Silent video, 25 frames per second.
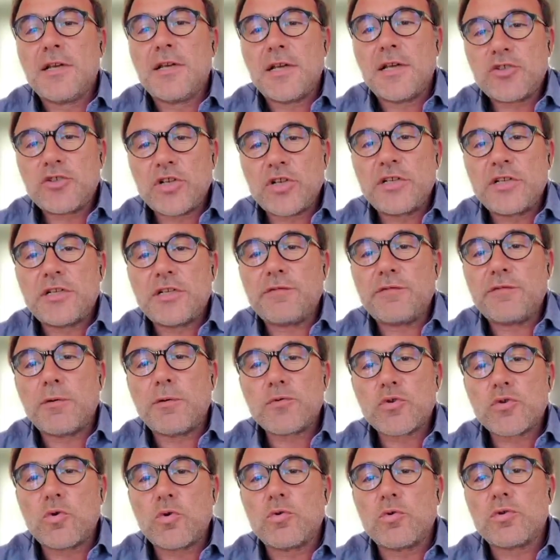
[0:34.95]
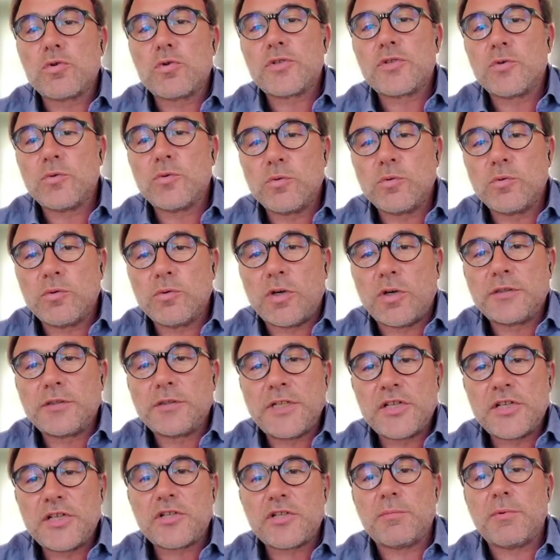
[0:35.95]
children from schools to
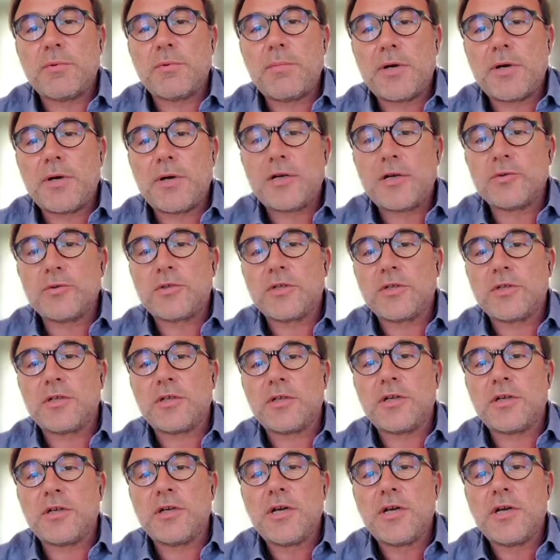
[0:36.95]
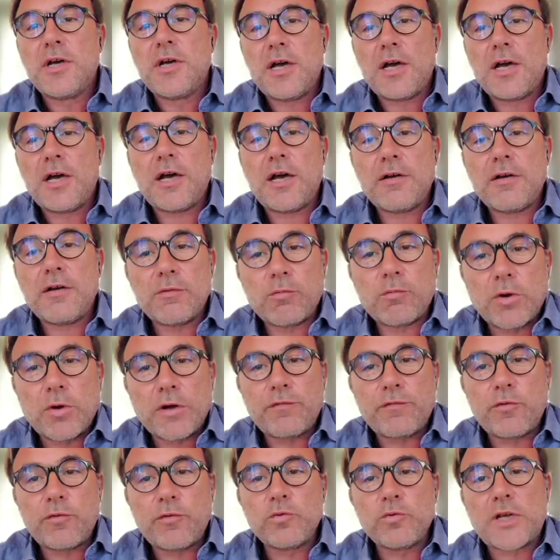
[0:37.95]
teach them about where
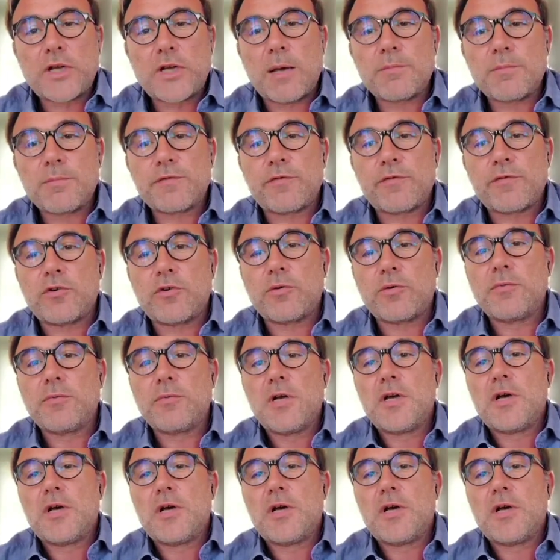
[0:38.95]
food comes from.